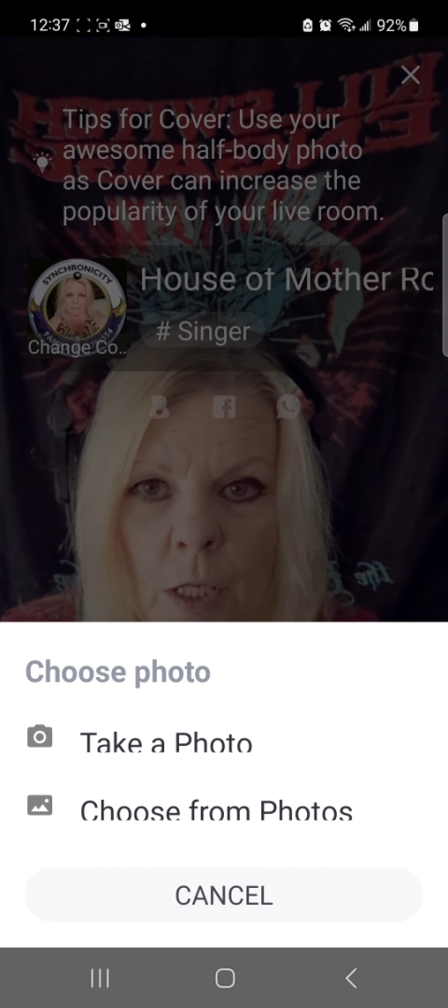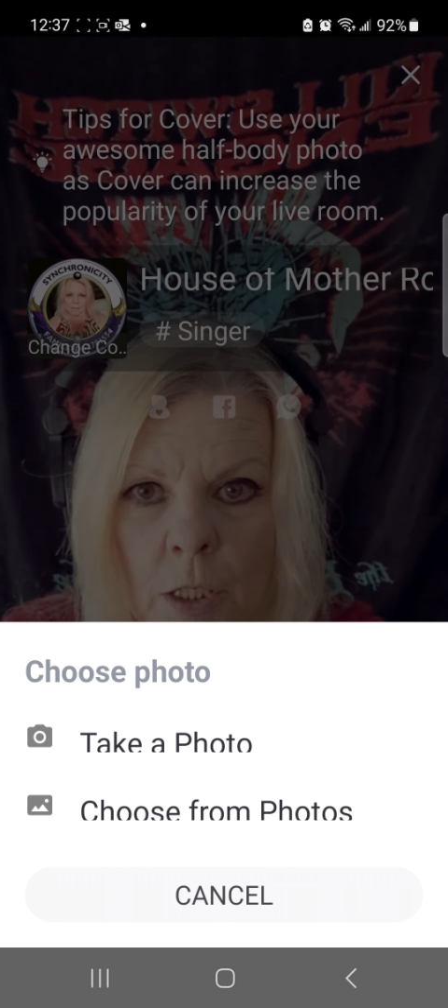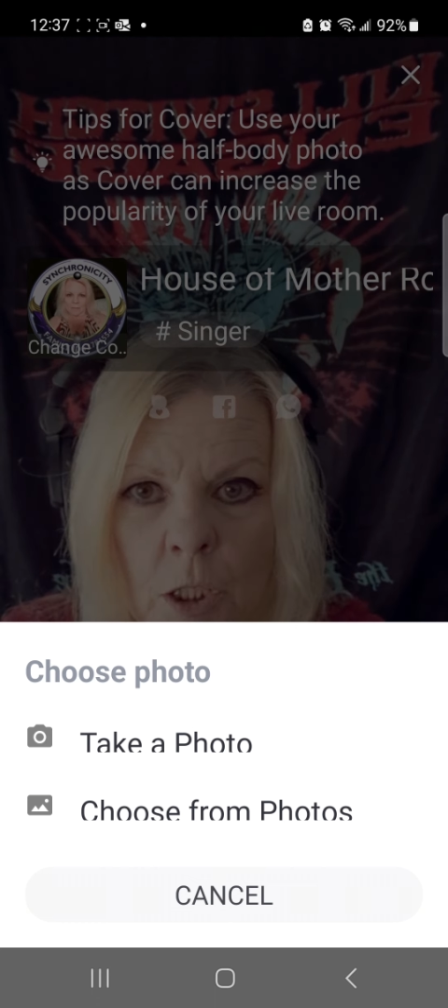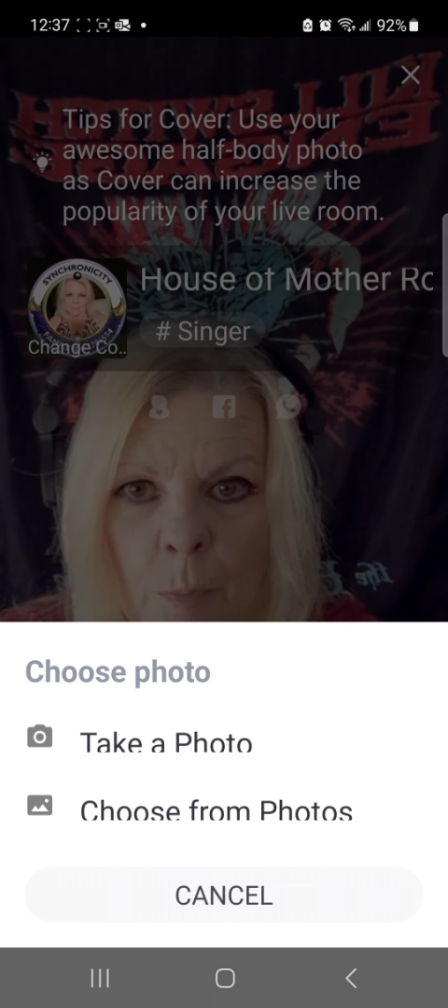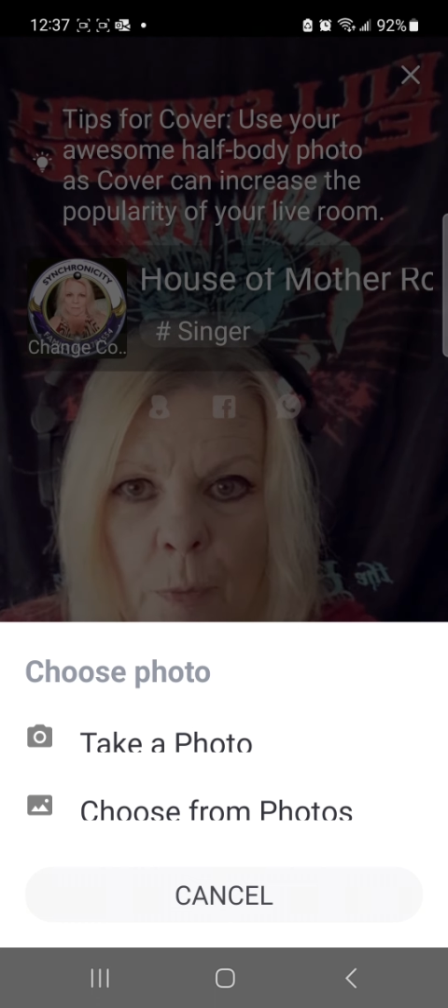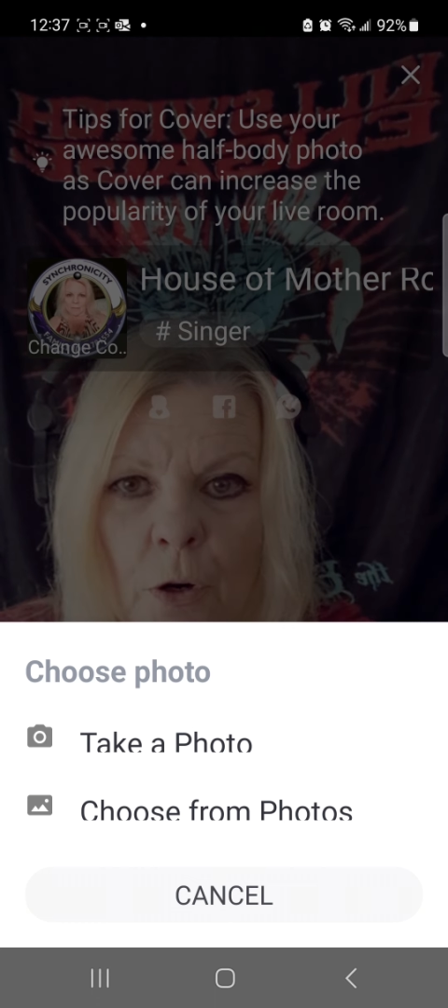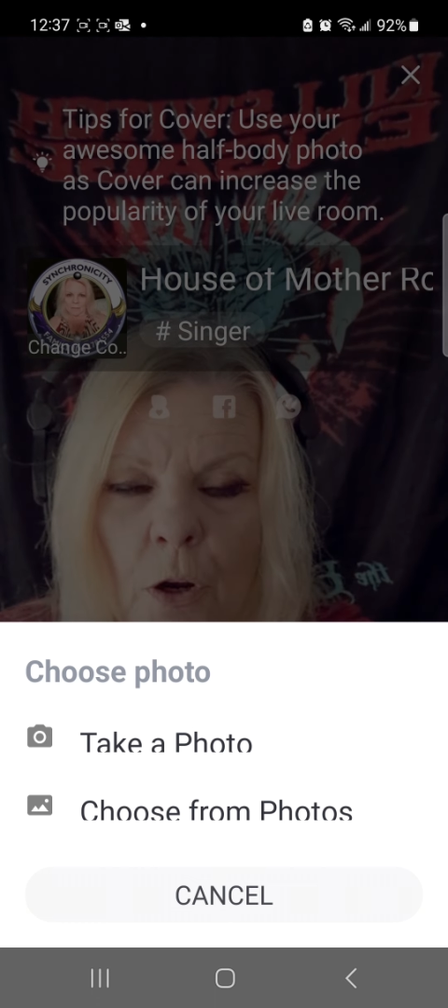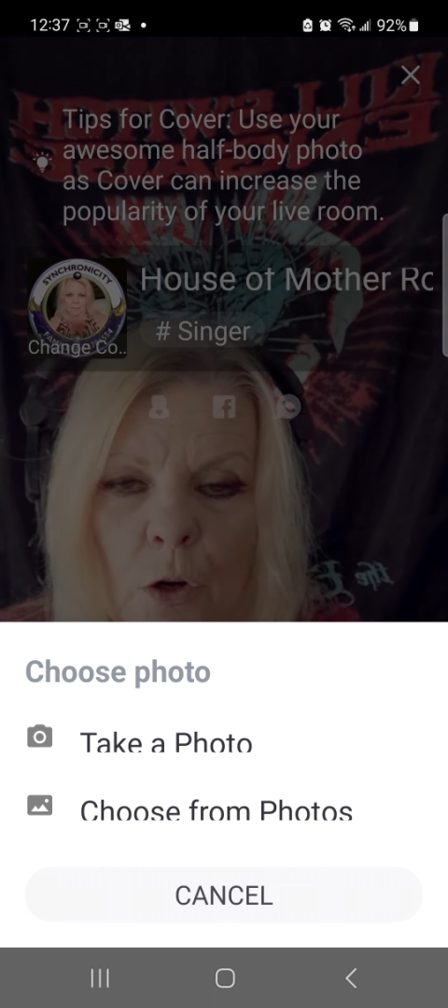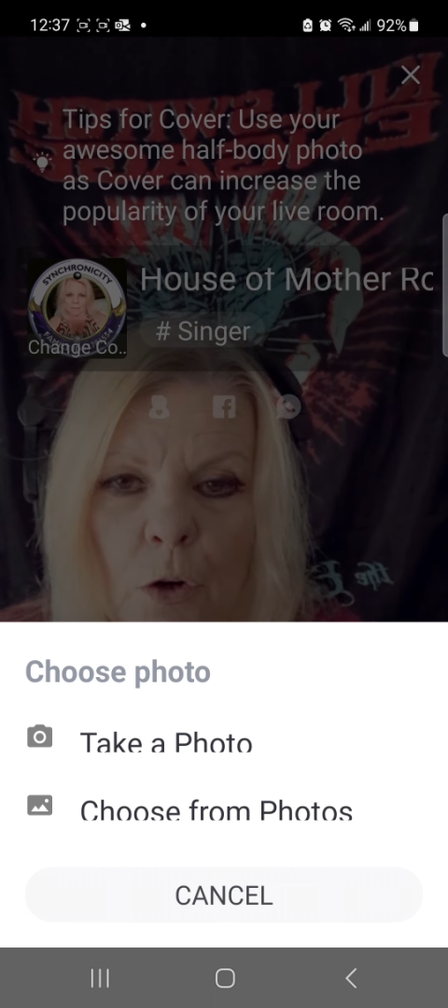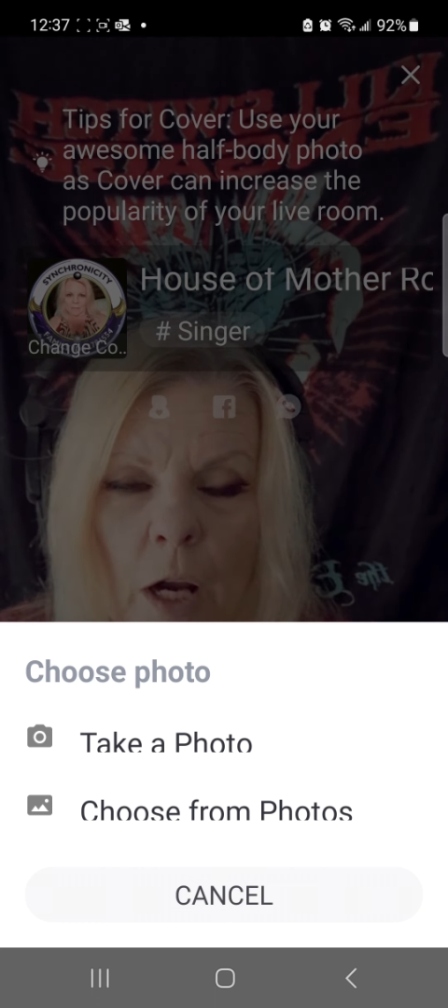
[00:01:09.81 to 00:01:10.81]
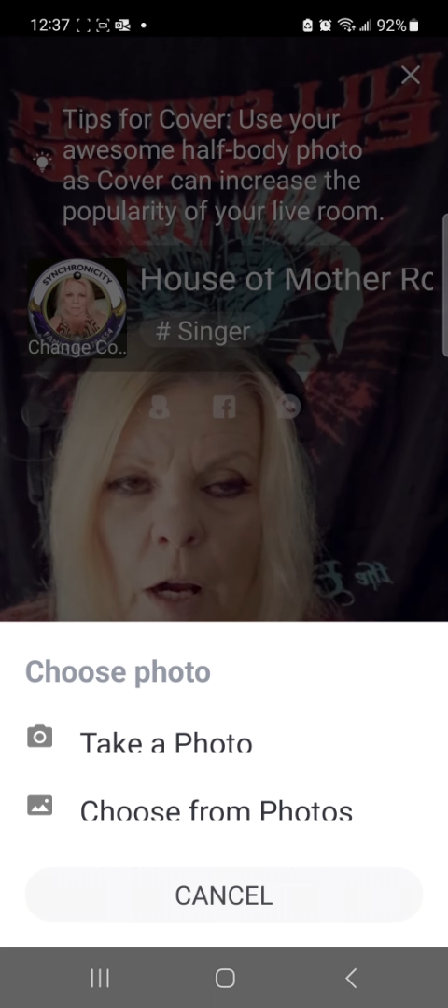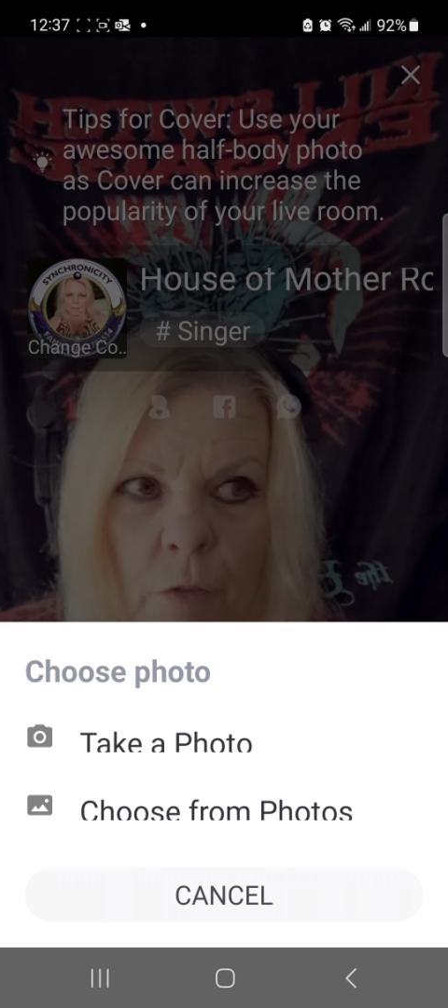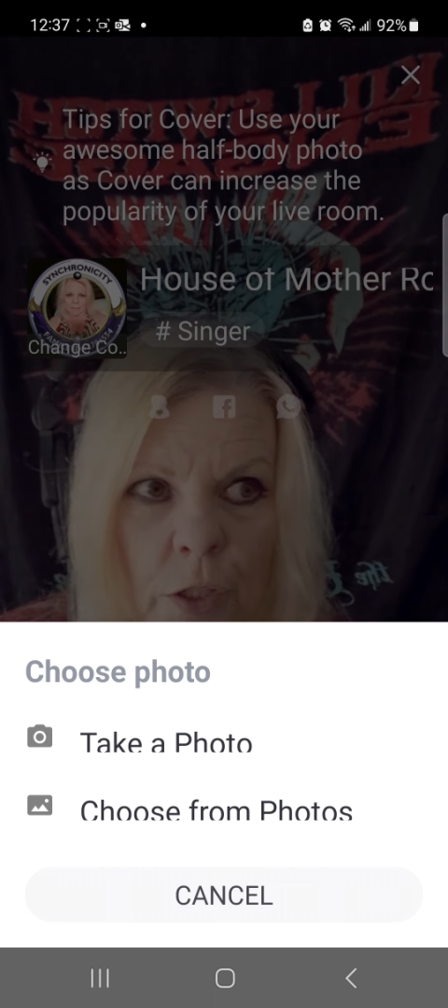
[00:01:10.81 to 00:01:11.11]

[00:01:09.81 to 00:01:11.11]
to put on your cover,